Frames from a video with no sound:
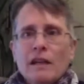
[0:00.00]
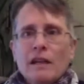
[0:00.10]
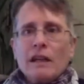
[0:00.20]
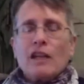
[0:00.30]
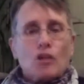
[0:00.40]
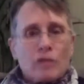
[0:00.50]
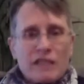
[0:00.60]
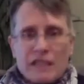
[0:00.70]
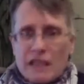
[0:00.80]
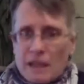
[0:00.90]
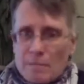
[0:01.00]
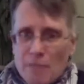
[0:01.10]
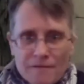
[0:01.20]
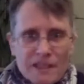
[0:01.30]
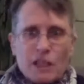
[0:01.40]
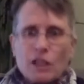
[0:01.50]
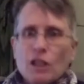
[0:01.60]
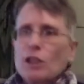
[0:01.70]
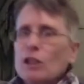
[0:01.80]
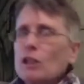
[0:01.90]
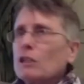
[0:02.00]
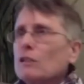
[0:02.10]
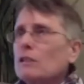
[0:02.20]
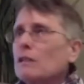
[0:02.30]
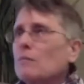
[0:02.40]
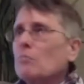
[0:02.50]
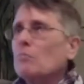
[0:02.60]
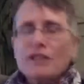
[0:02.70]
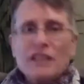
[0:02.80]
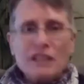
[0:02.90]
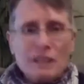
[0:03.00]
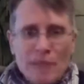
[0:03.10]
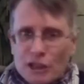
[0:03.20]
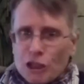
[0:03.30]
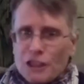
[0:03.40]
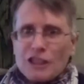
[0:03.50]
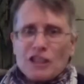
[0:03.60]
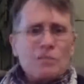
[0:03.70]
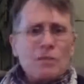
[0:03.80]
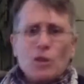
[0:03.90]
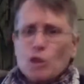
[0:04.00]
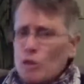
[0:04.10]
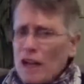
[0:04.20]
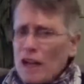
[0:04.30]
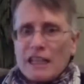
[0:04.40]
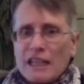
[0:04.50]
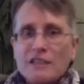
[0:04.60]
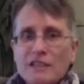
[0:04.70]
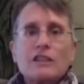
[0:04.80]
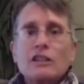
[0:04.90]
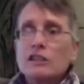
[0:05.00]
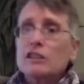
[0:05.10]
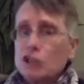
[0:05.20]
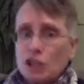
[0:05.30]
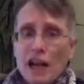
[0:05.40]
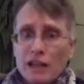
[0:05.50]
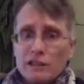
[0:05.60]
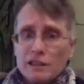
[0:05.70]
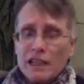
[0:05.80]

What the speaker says: interested in metaphysical, multi-dimensions, spirituality since a little child.